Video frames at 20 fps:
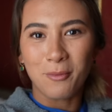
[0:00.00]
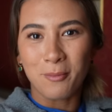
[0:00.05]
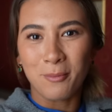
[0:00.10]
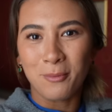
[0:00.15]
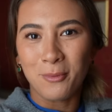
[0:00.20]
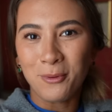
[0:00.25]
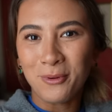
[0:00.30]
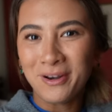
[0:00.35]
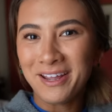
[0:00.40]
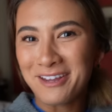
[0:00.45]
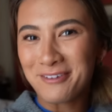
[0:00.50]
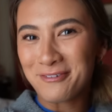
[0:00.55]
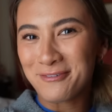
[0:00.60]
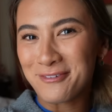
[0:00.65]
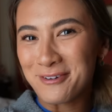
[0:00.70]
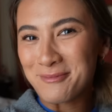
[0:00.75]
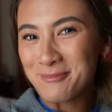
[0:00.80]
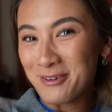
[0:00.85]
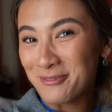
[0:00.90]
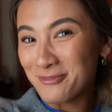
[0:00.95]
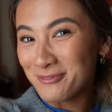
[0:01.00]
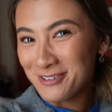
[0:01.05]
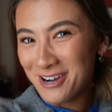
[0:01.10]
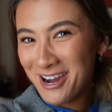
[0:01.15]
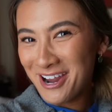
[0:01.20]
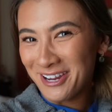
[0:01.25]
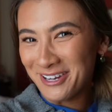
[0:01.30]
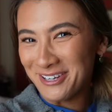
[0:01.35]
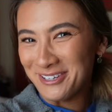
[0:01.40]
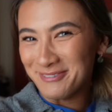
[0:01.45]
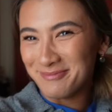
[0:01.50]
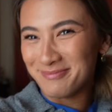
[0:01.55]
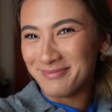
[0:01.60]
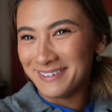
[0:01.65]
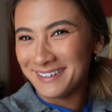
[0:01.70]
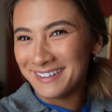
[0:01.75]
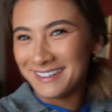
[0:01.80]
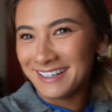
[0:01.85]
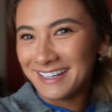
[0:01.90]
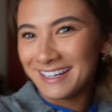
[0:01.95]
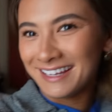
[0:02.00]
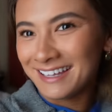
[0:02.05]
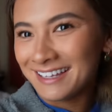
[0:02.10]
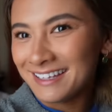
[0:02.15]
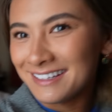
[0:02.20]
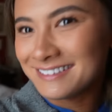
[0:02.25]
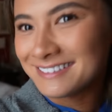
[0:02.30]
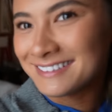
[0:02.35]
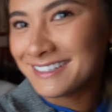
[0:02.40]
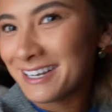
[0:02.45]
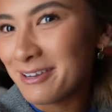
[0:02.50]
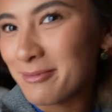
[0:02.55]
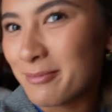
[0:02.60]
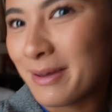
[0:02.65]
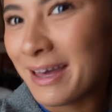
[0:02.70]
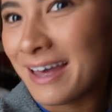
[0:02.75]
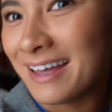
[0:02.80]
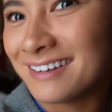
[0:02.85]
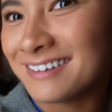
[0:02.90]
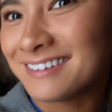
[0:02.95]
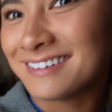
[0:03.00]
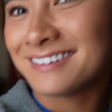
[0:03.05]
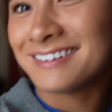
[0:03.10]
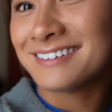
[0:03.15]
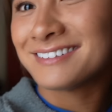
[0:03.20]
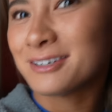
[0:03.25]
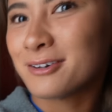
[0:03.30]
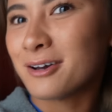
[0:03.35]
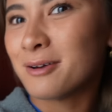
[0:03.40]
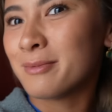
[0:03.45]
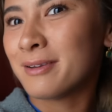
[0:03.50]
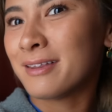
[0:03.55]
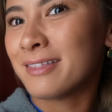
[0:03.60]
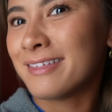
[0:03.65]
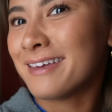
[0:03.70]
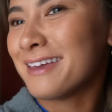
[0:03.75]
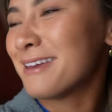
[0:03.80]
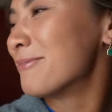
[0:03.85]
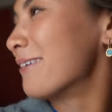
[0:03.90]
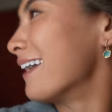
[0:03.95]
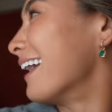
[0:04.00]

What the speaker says: morning from Rome. He's still in bed. It's a common theme